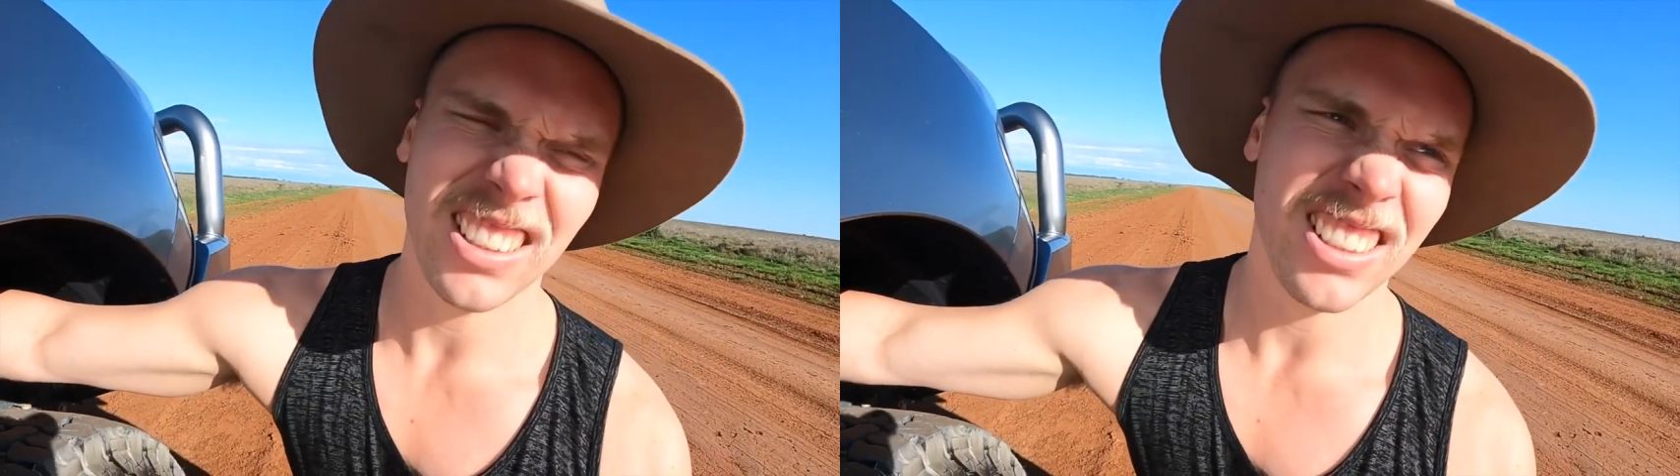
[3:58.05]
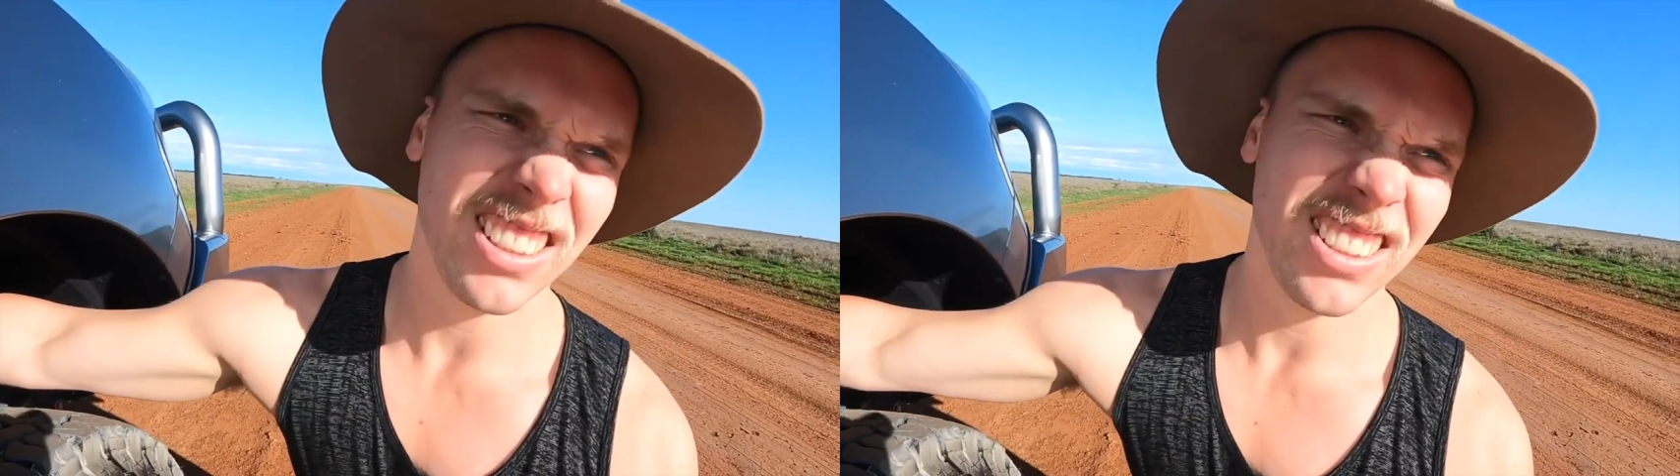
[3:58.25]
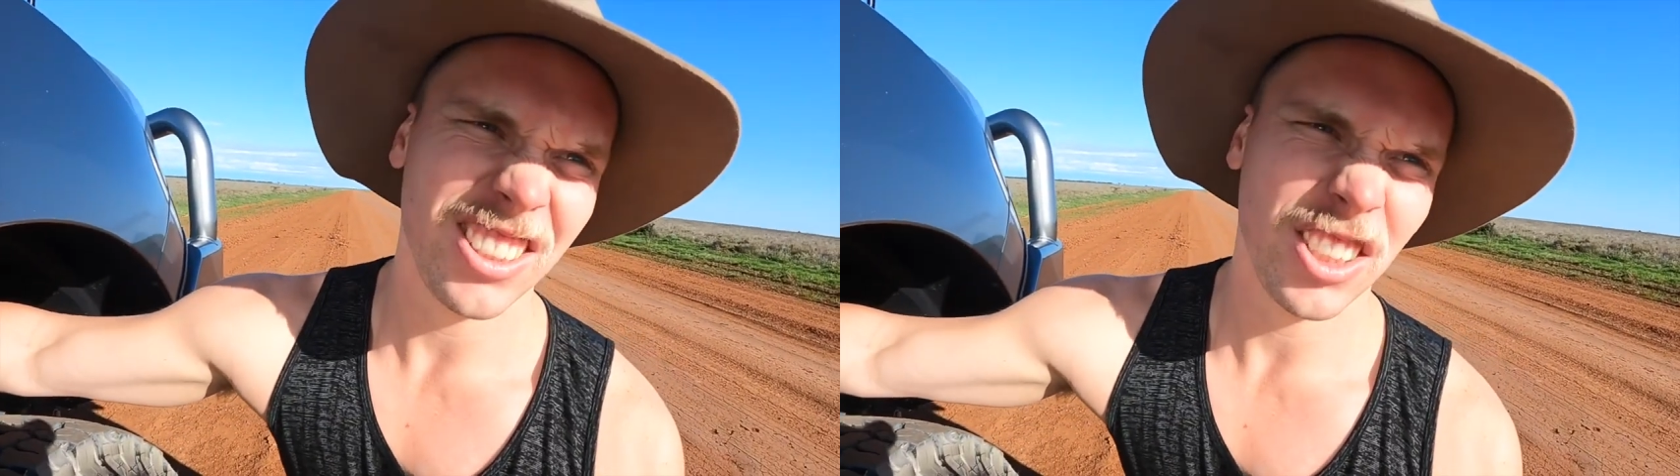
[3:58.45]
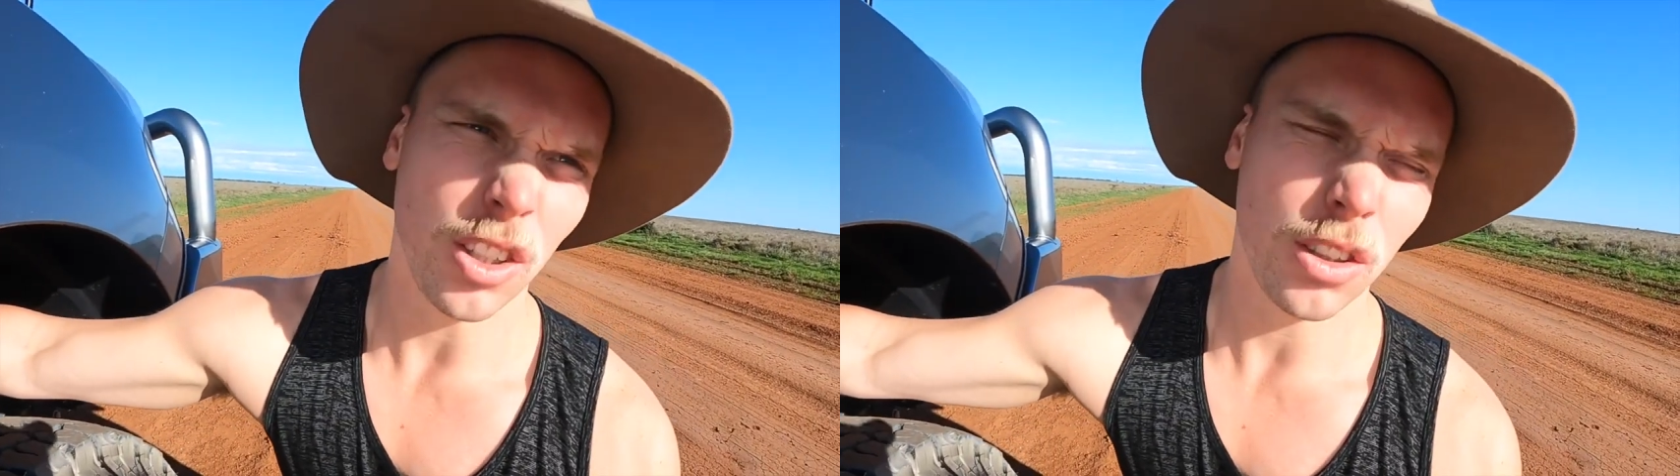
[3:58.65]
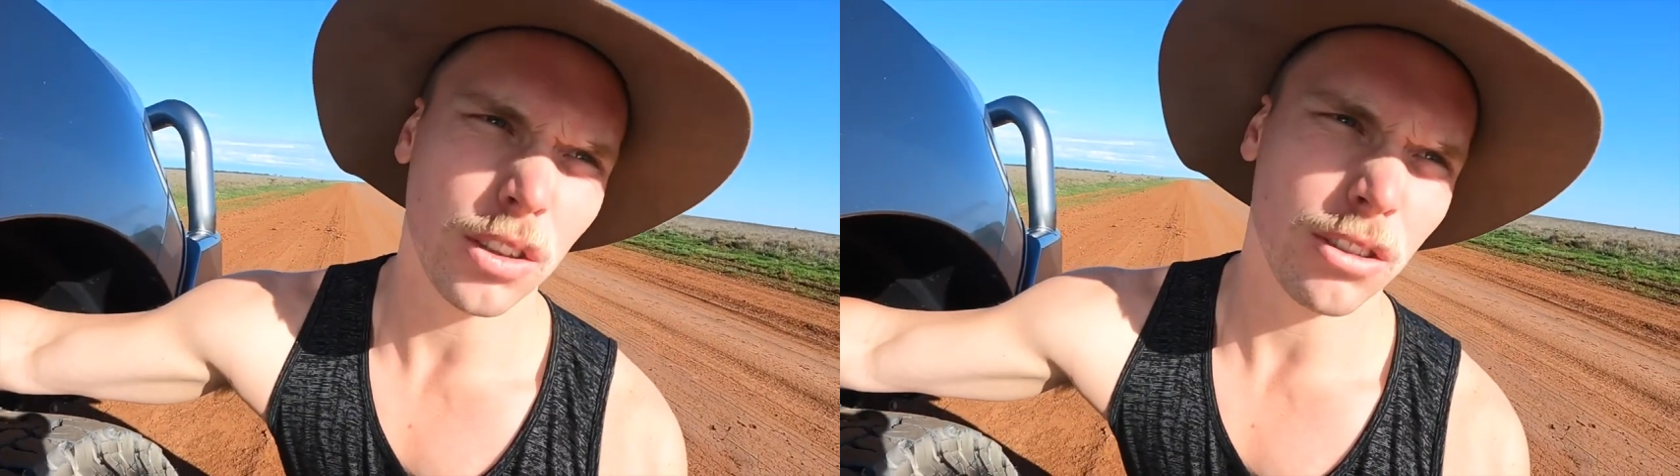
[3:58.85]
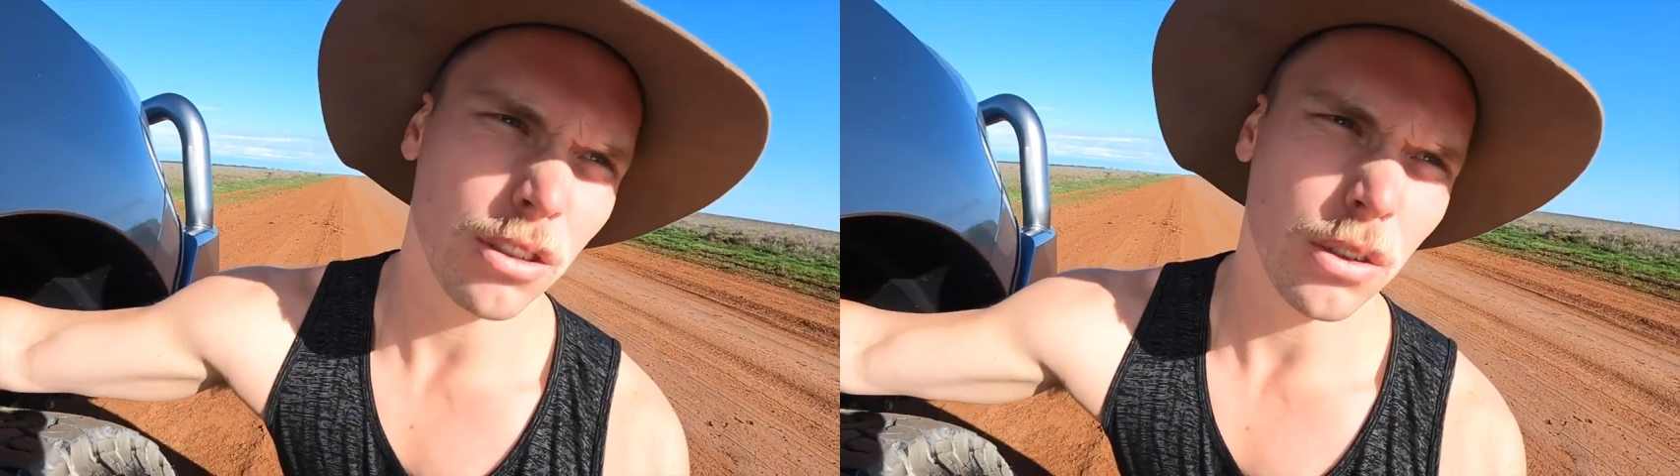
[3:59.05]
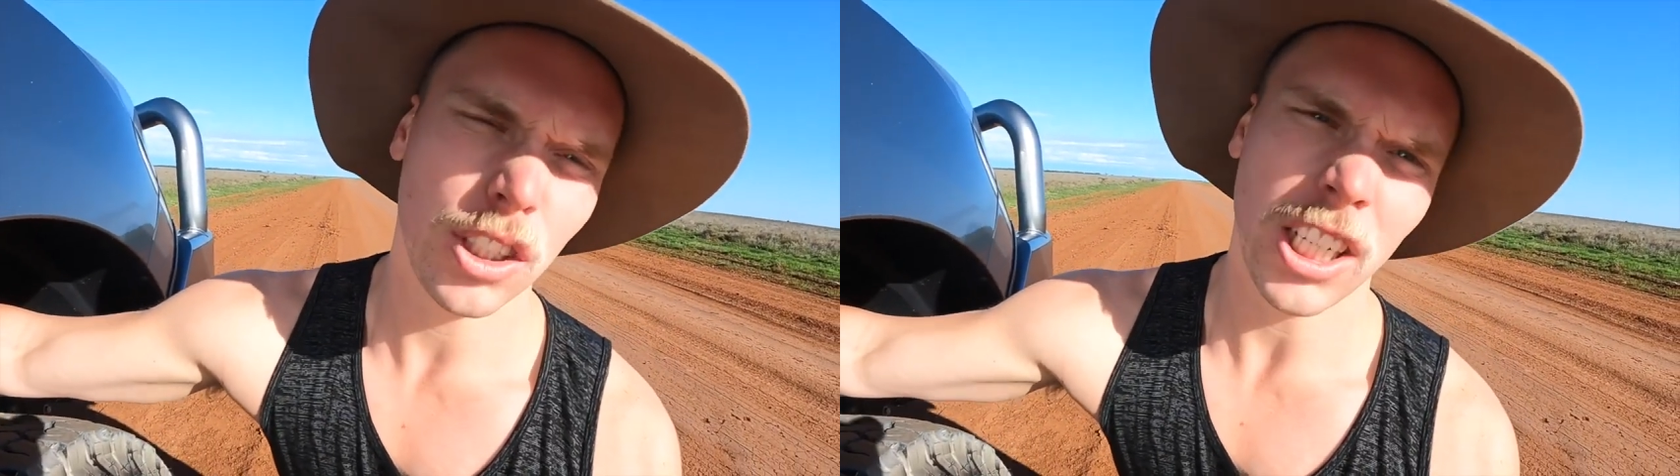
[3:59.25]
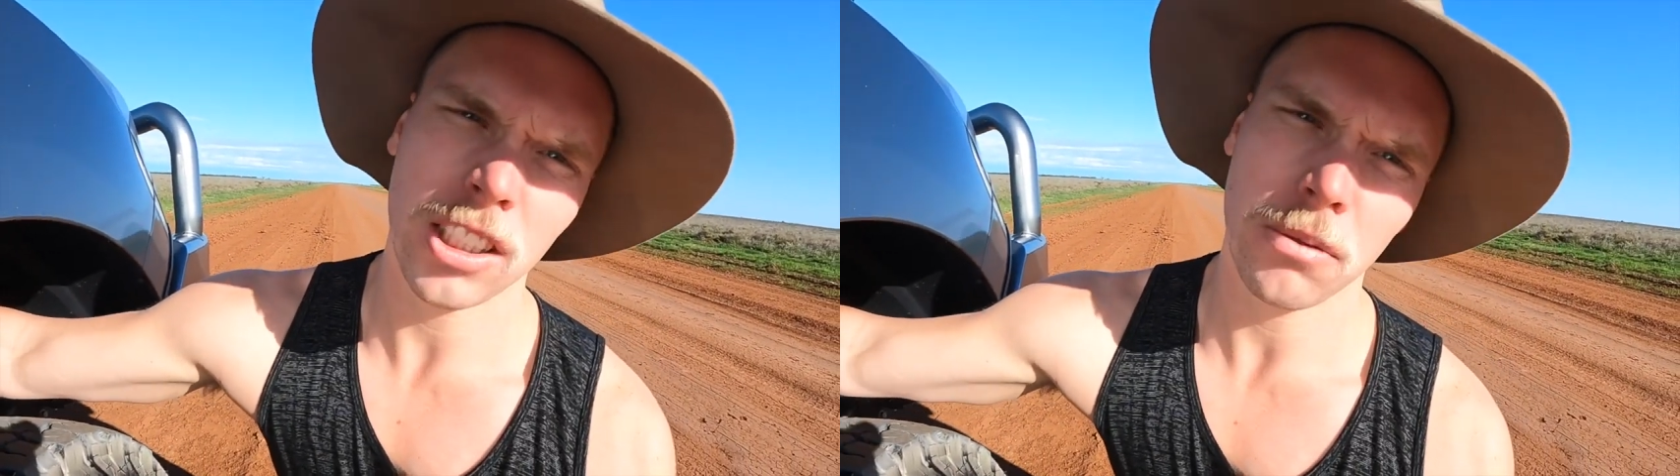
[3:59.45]
the shocks are all
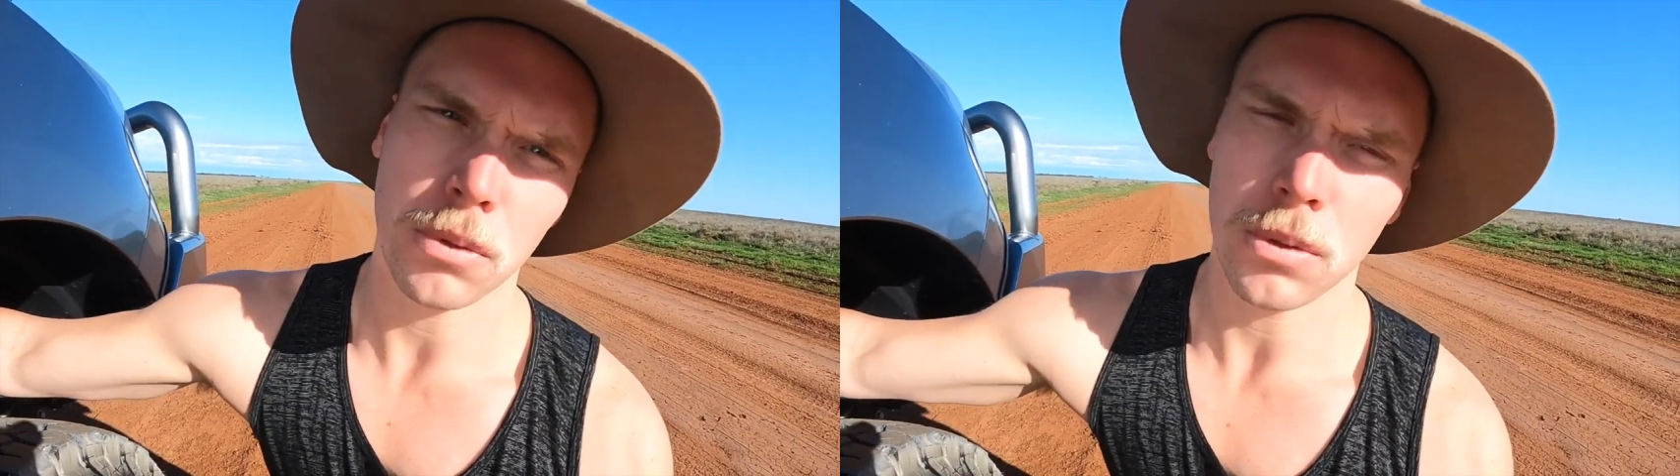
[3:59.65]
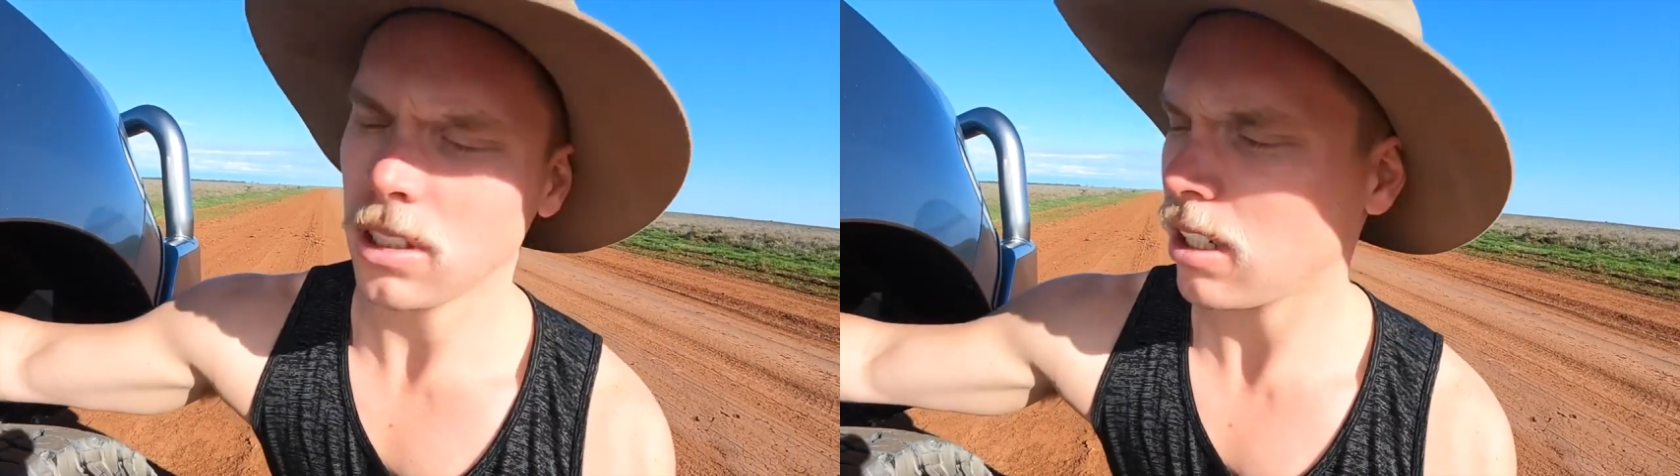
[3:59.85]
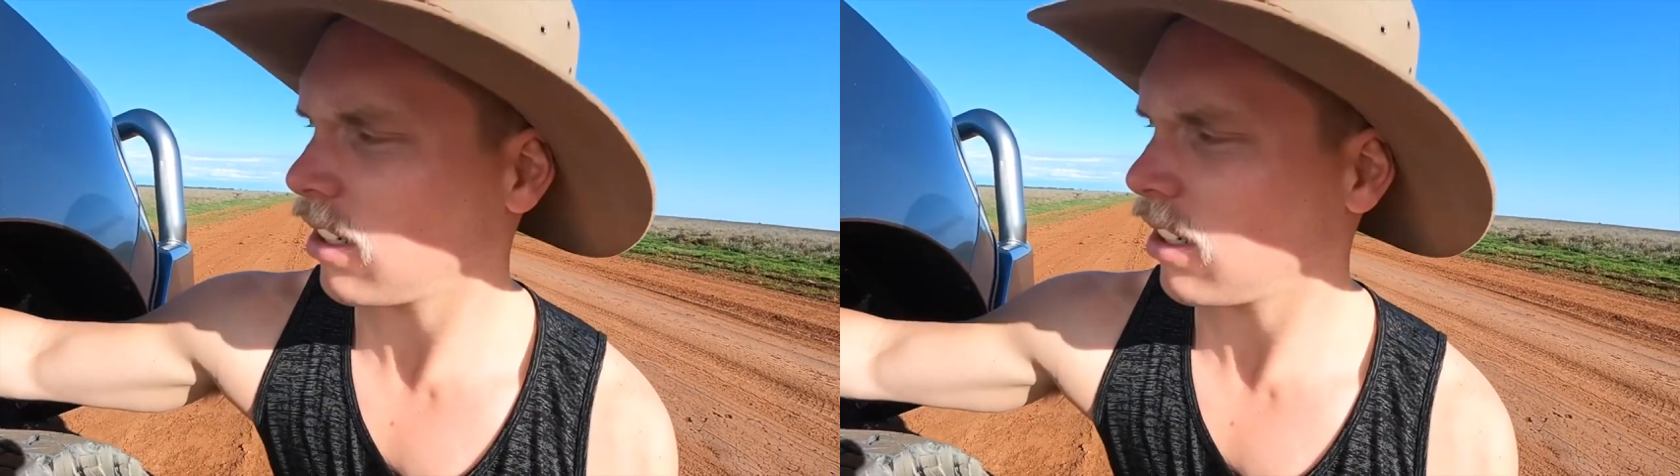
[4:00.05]
adjustable. So